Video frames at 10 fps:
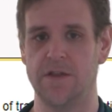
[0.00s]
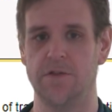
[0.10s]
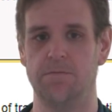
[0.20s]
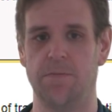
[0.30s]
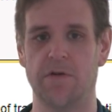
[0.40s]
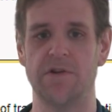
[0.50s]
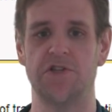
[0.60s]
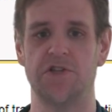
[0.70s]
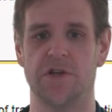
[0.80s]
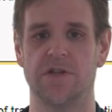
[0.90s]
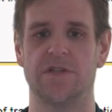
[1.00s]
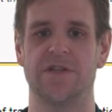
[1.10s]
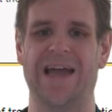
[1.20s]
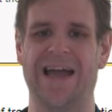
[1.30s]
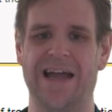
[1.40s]
that Boris
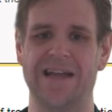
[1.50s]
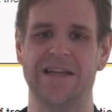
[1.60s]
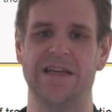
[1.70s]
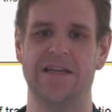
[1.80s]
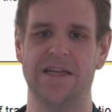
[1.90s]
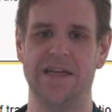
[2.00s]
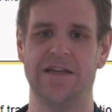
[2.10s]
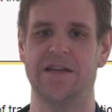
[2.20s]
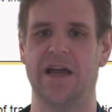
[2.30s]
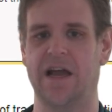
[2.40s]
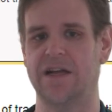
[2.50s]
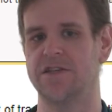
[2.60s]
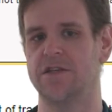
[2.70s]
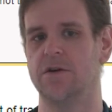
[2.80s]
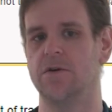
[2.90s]
Johnson had indeed had acted